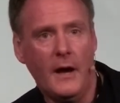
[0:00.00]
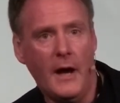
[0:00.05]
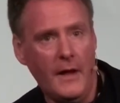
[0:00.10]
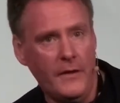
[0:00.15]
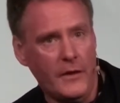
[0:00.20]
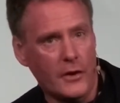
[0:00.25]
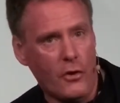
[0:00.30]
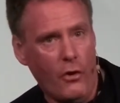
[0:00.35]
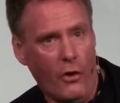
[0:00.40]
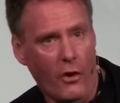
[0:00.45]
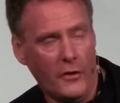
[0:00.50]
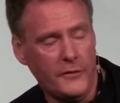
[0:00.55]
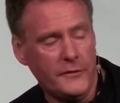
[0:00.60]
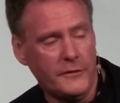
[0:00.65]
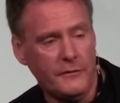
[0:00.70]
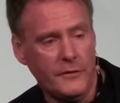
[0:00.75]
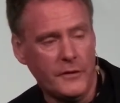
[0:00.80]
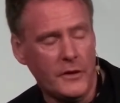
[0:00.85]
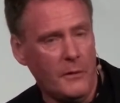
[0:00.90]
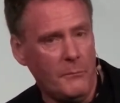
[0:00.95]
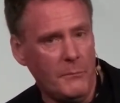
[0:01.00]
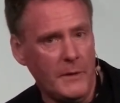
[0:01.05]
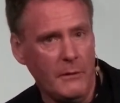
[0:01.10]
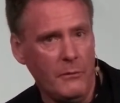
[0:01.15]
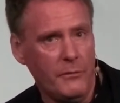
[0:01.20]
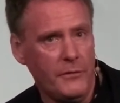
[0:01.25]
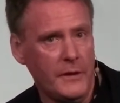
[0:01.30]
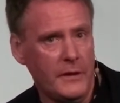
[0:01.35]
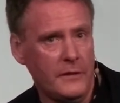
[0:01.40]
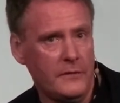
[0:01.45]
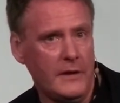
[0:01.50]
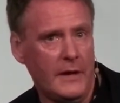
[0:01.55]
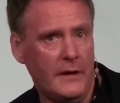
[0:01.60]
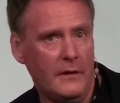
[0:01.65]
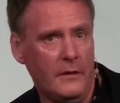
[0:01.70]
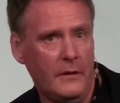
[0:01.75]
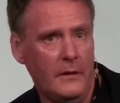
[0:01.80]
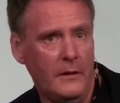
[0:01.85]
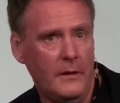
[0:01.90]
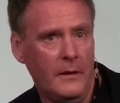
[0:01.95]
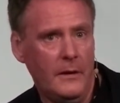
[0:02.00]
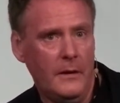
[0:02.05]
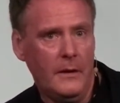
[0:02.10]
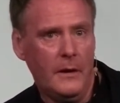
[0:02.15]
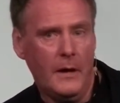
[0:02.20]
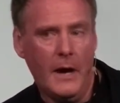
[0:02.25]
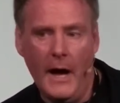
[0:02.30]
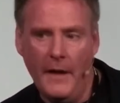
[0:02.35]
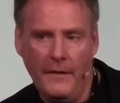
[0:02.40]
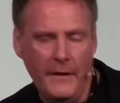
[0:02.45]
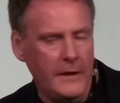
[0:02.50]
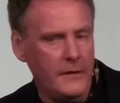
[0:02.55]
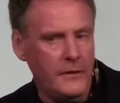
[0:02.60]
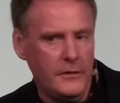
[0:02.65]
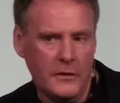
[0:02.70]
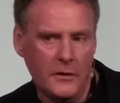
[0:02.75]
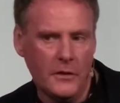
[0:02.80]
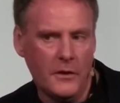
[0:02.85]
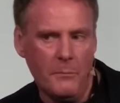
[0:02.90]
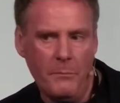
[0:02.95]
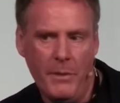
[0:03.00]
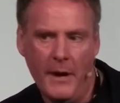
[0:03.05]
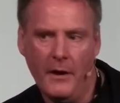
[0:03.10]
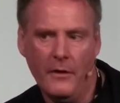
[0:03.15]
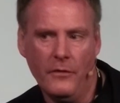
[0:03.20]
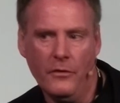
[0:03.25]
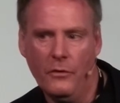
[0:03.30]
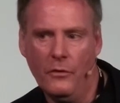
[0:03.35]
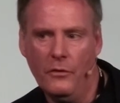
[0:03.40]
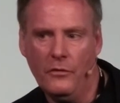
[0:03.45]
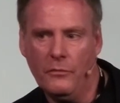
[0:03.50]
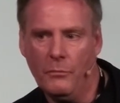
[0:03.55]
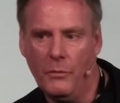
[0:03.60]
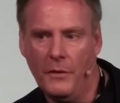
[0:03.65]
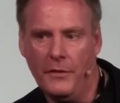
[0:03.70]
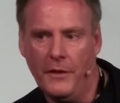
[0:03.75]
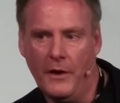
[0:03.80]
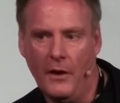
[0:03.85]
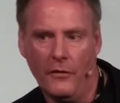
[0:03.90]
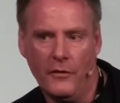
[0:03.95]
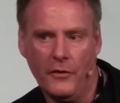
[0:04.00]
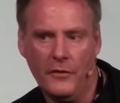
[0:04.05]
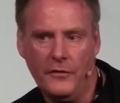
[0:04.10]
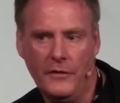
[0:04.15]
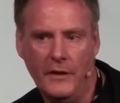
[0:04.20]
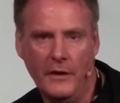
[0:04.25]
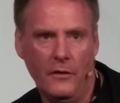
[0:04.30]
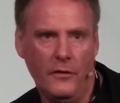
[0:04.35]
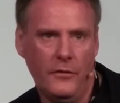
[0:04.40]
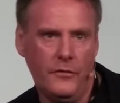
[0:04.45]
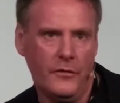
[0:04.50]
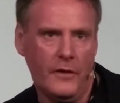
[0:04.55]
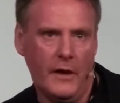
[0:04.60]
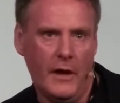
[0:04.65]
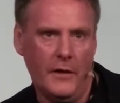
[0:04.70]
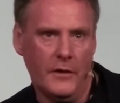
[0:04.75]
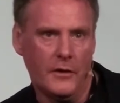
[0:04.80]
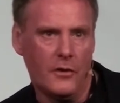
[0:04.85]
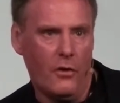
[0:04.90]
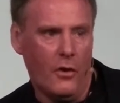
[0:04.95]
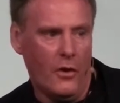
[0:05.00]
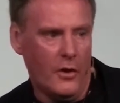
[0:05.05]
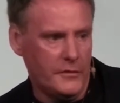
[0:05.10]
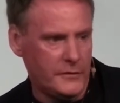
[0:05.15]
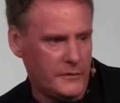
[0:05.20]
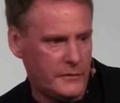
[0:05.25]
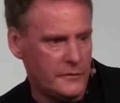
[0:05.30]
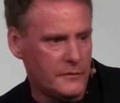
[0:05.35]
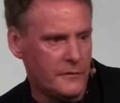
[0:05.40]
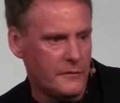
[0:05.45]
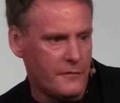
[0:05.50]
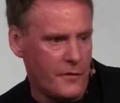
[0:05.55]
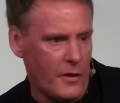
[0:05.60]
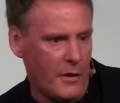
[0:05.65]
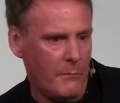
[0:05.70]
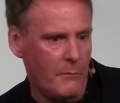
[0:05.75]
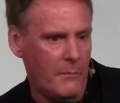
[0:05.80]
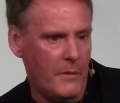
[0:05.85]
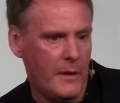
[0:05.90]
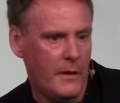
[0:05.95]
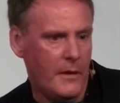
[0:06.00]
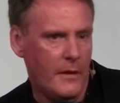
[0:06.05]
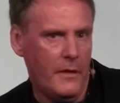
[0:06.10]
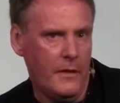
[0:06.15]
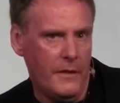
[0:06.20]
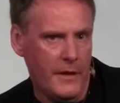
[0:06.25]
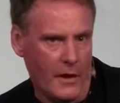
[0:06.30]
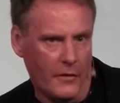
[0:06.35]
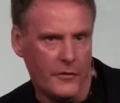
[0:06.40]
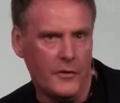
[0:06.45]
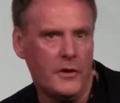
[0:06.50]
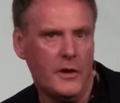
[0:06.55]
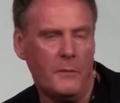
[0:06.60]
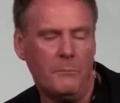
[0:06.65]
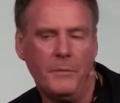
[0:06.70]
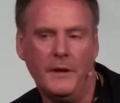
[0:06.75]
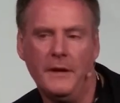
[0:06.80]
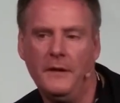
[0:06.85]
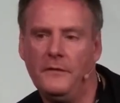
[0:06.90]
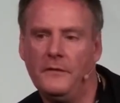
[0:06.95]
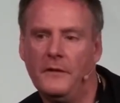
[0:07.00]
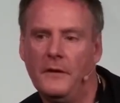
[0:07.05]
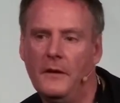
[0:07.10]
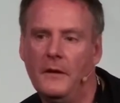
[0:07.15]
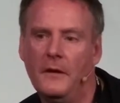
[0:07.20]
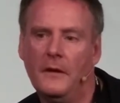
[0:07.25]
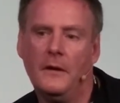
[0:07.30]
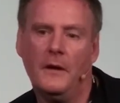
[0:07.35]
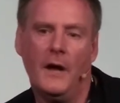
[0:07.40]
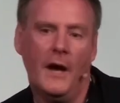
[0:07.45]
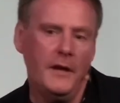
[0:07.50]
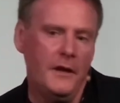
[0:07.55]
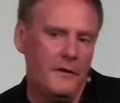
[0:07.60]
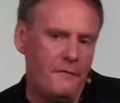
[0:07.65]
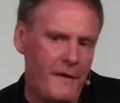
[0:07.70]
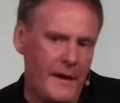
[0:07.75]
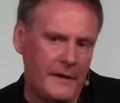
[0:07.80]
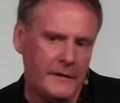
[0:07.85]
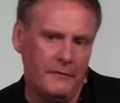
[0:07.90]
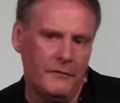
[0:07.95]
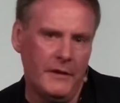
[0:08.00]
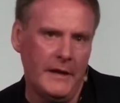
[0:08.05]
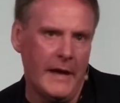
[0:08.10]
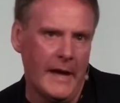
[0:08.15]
and the costs of the company within a channel. And then you can compare those with the other sales and the costs from the other companies. And you effectively